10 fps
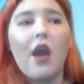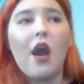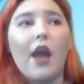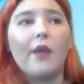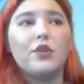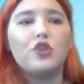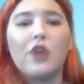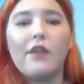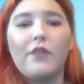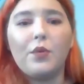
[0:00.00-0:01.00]
I was
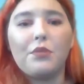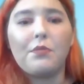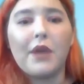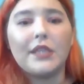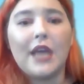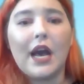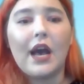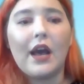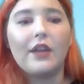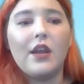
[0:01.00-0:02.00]
driving with my
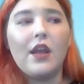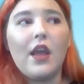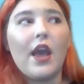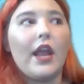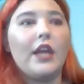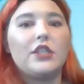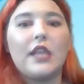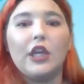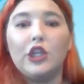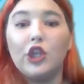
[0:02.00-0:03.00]
dad and I just like
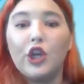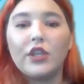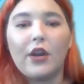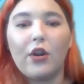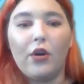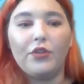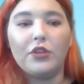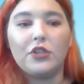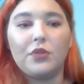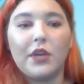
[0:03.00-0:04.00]
looked out at all the
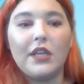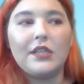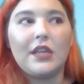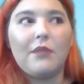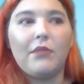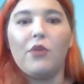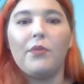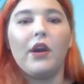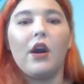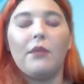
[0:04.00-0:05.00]
streets and I'm like, oh my
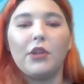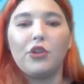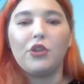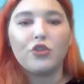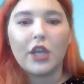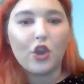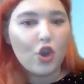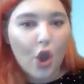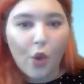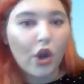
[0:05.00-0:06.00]
God, I'm like, there's like
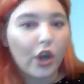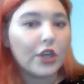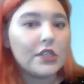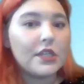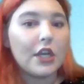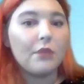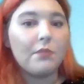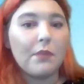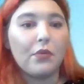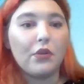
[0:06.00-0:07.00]
no cars here.
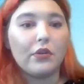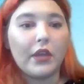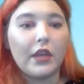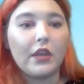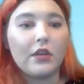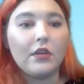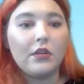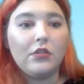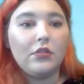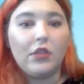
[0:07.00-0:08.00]
People are like
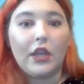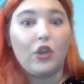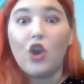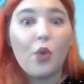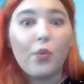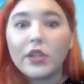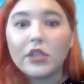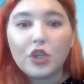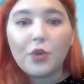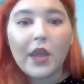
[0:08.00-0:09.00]
no one's
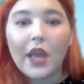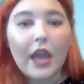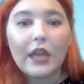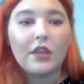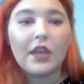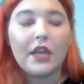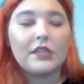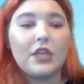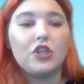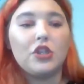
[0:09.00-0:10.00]
doing anything
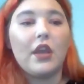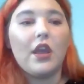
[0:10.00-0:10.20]
essentially.